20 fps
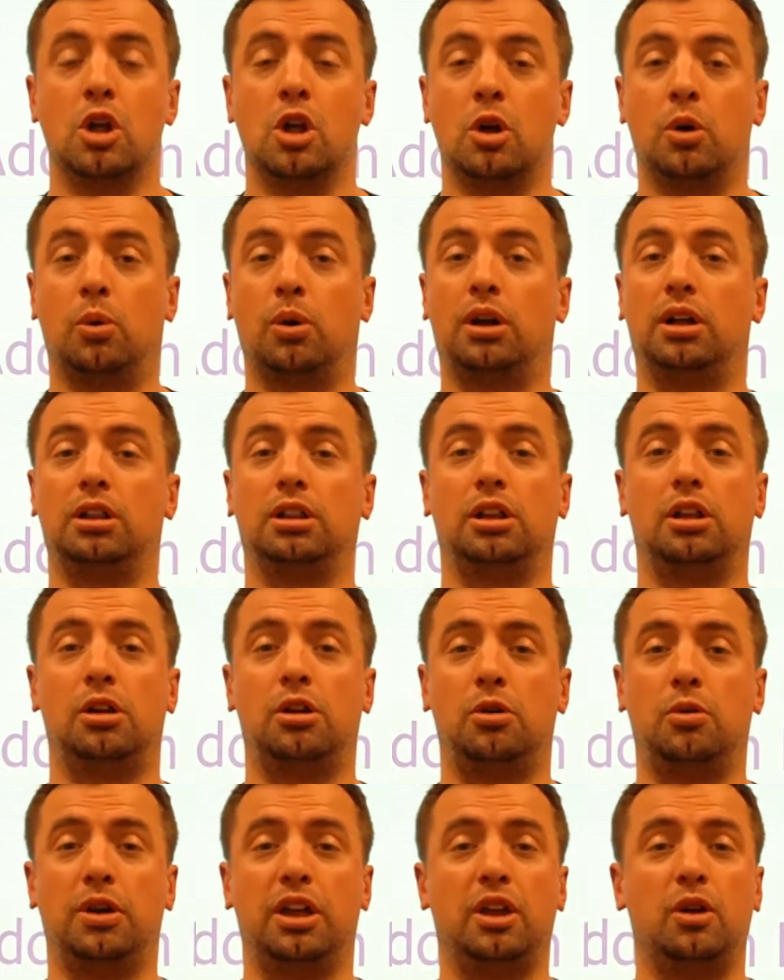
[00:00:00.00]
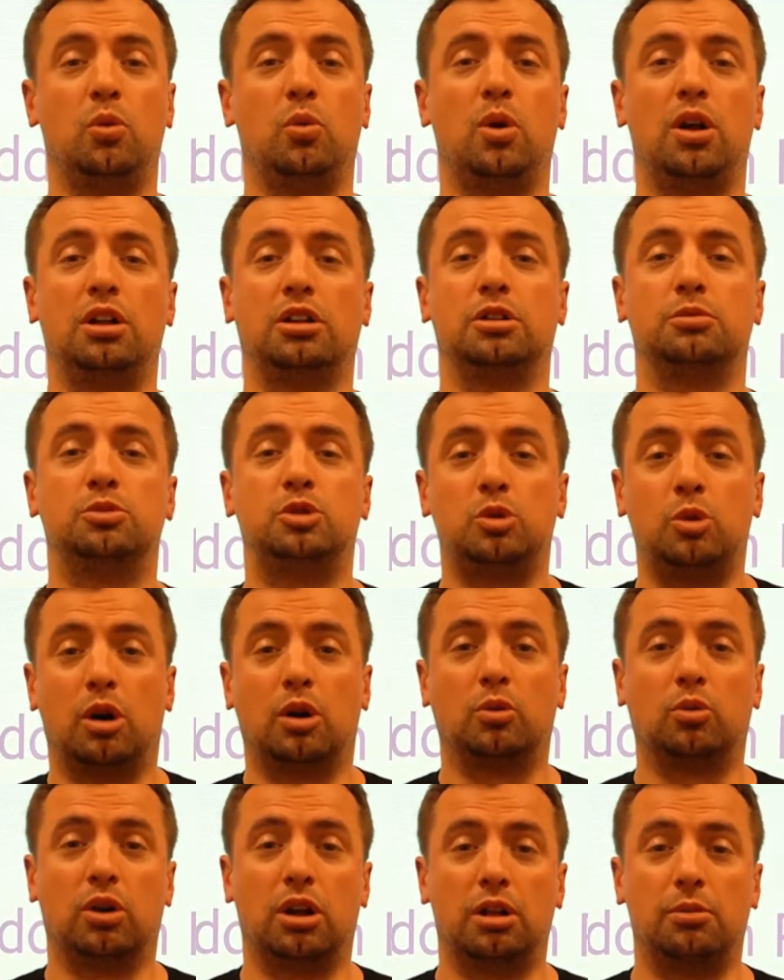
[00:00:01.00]
Well, hello and welcome to our
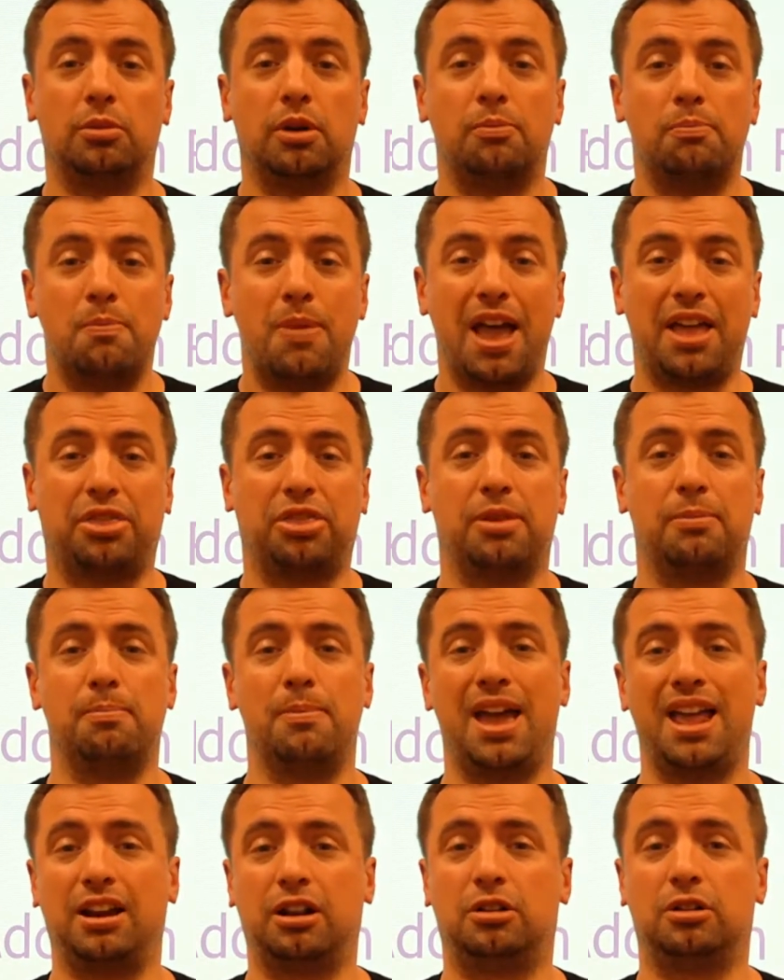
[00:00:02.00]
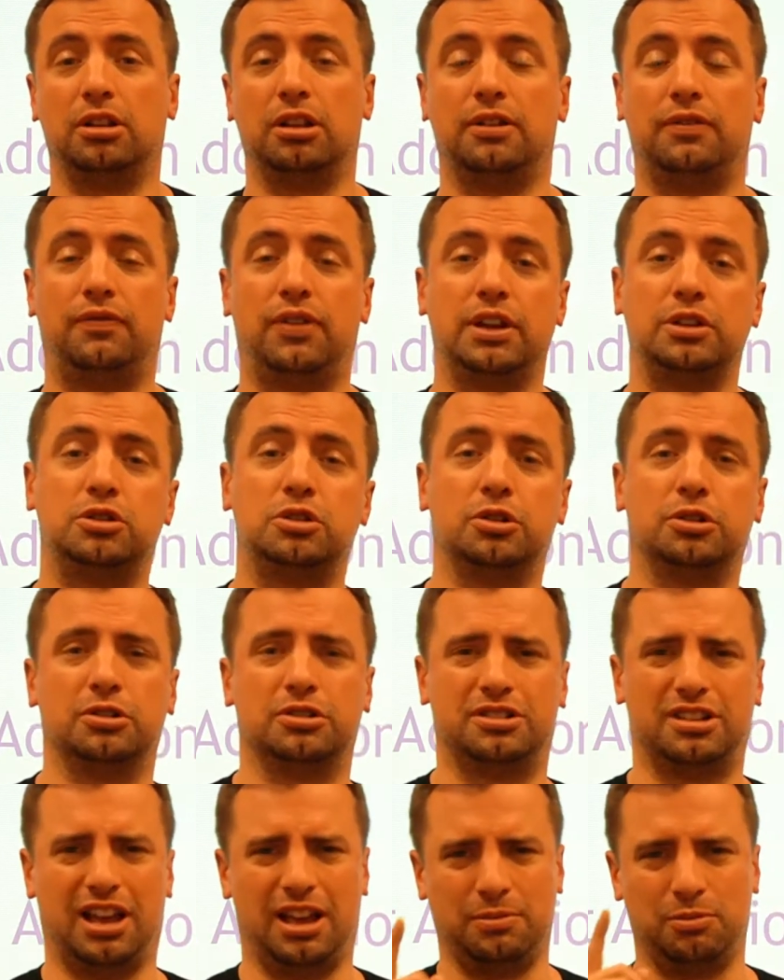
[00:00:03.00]
realm of mathematical adventures.
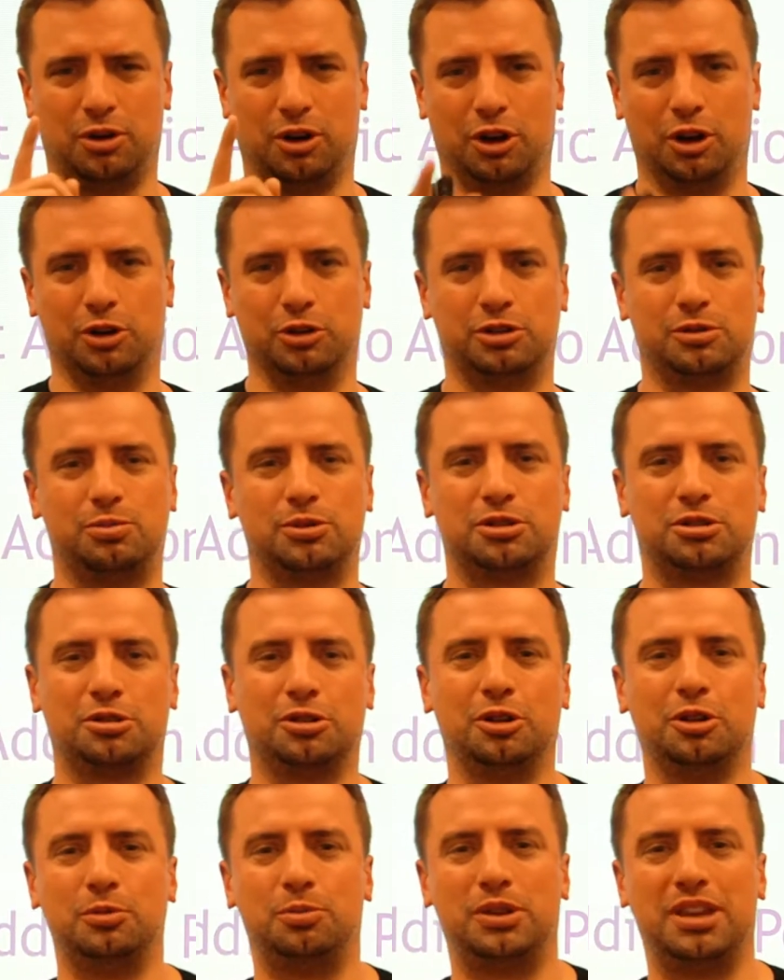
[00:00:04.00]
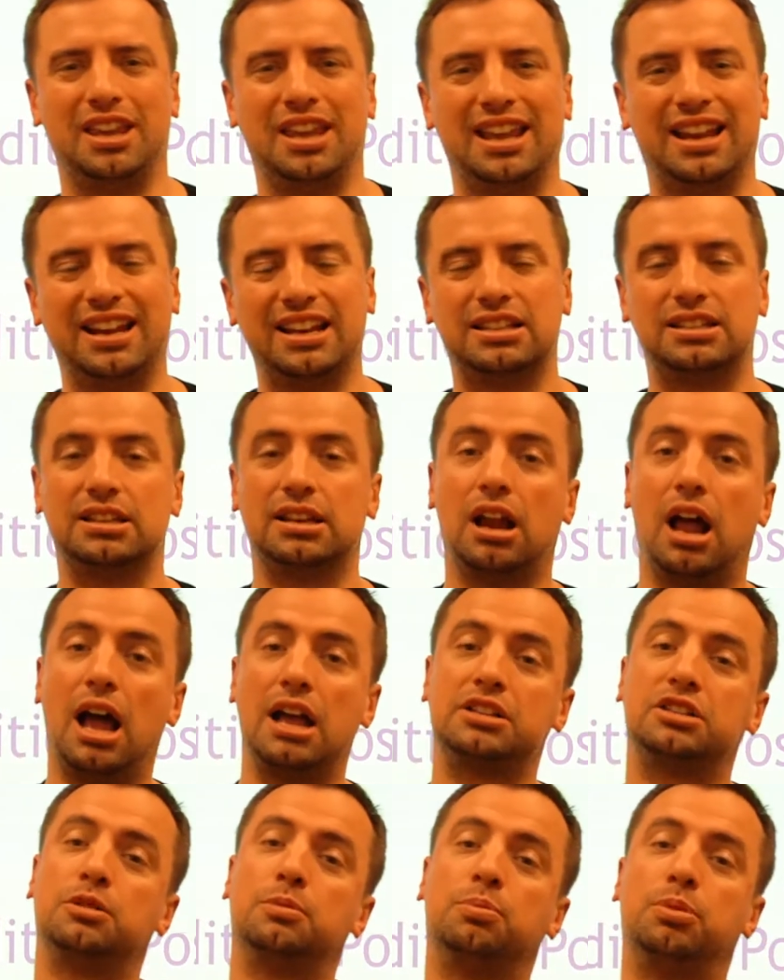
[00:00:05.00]
I'm your host, Mr. Lupke, and it's an
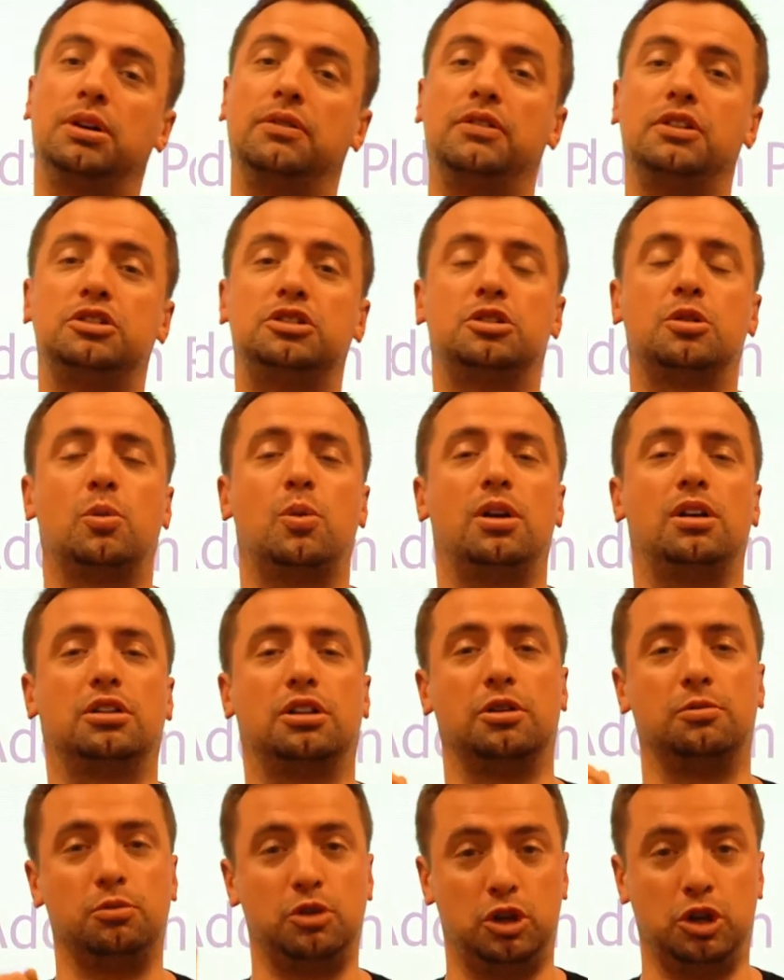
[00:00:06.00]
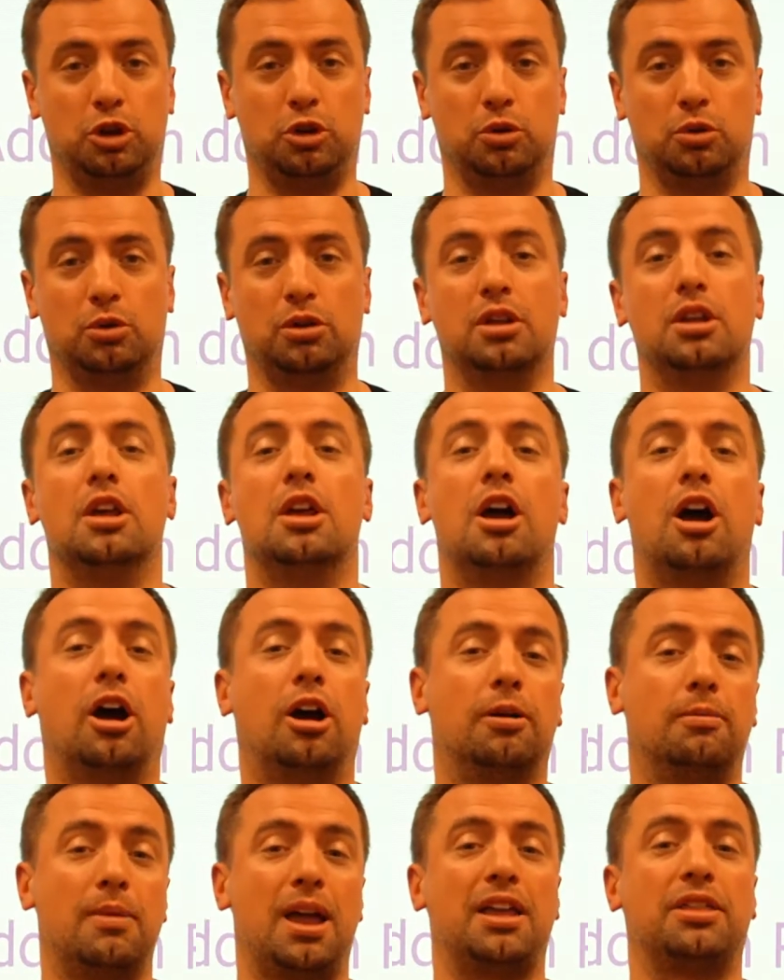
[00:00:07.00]
awesome privilege to welcome you, our
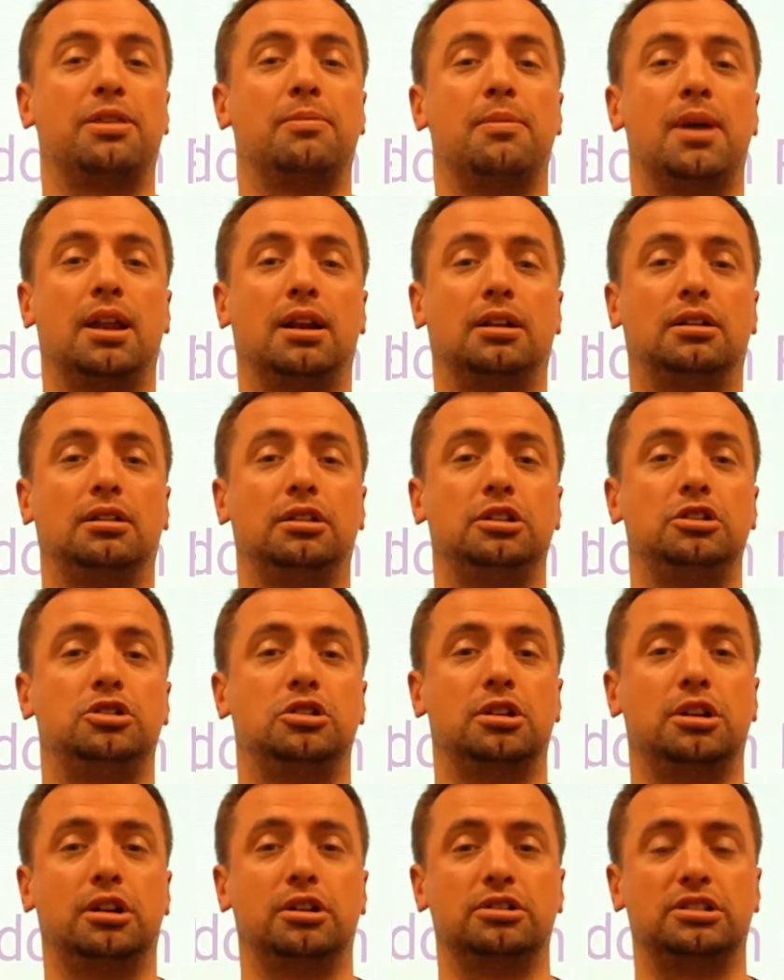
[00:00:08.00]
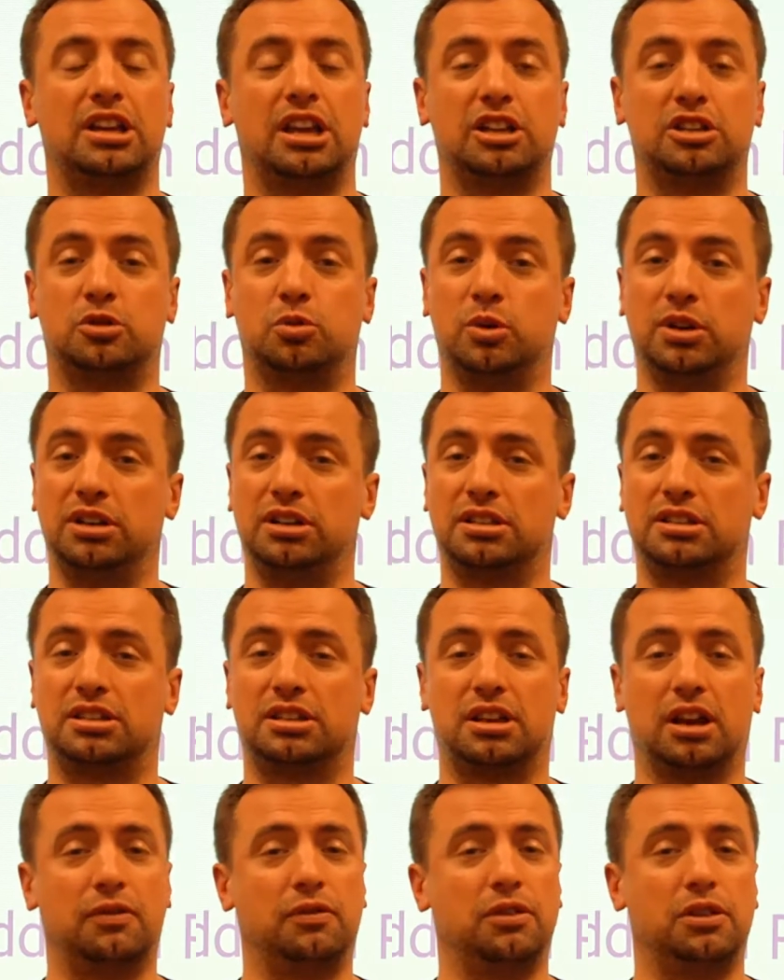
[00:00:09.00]
mathematical legionnaires, as we
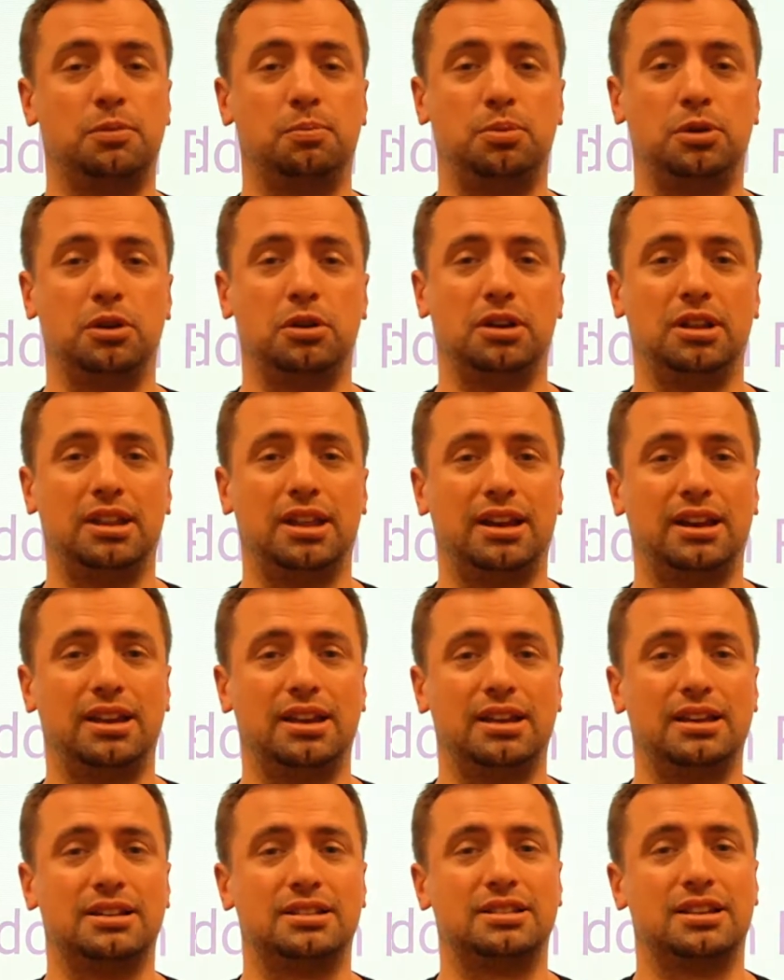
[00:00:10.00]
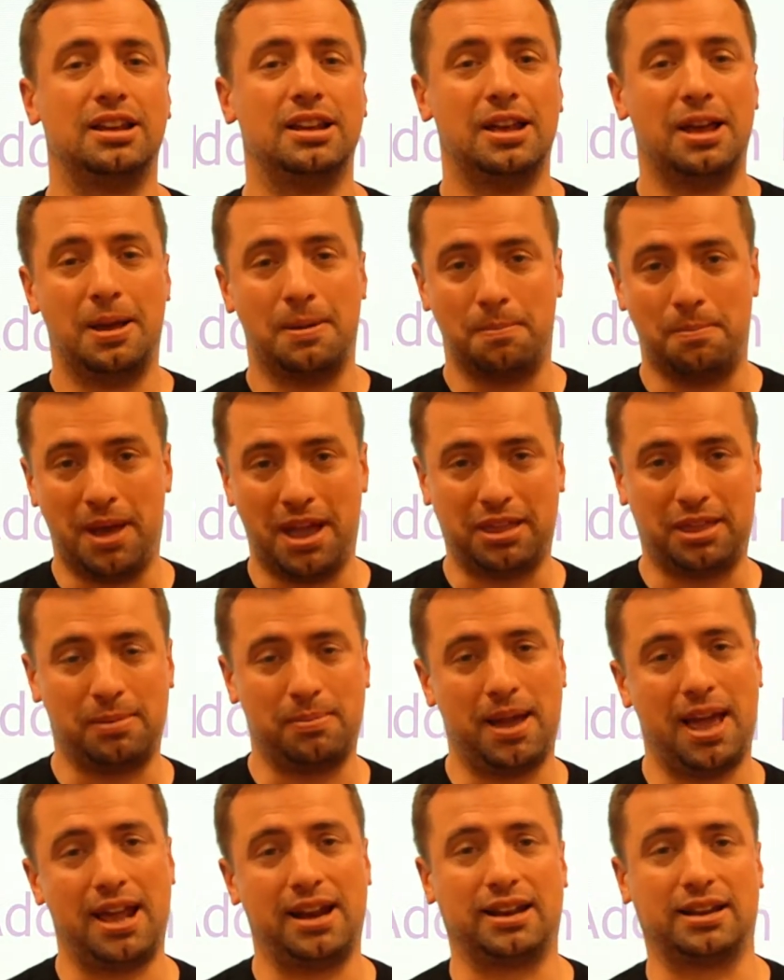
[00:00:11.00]
discover the beauty that is
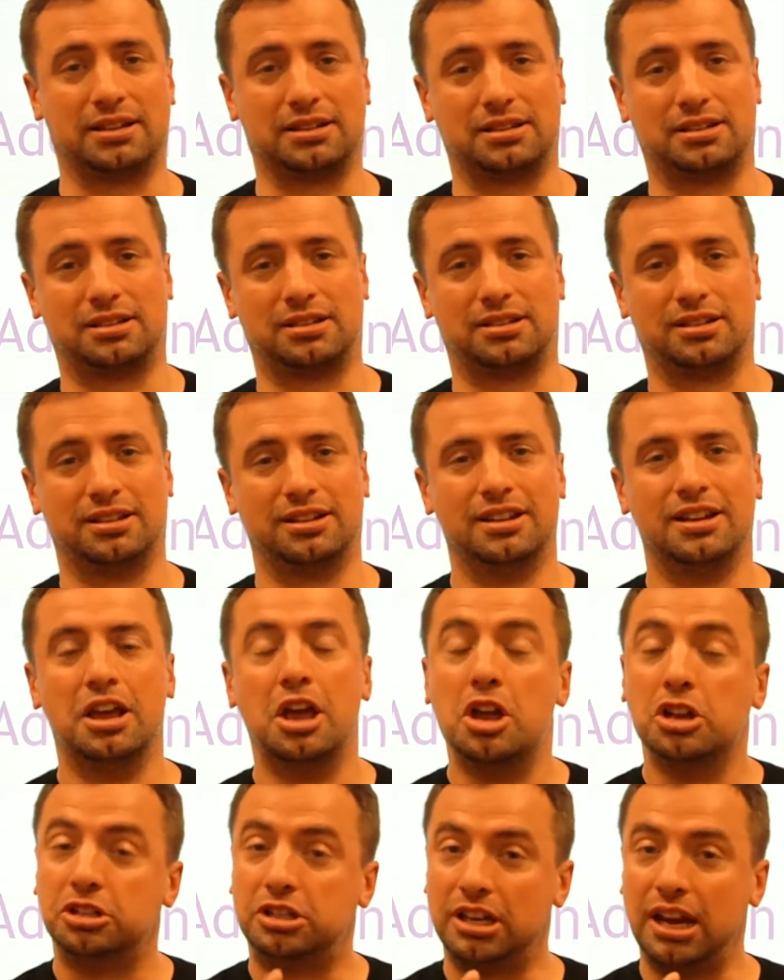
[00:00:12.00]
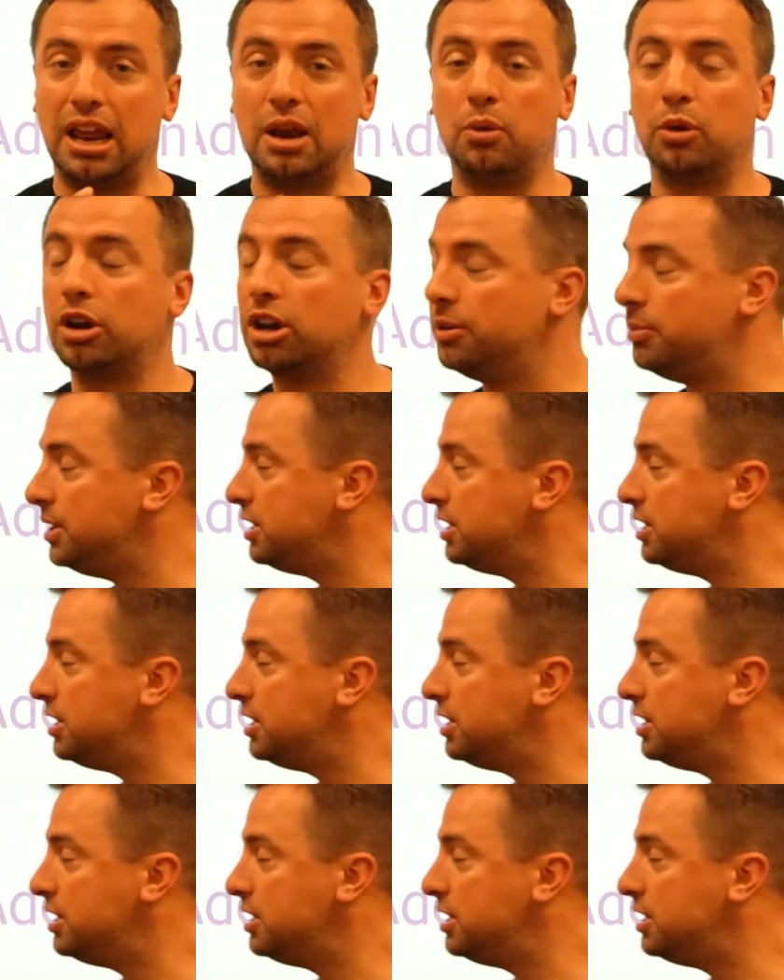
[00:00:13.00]
mathematics. Today we're going to be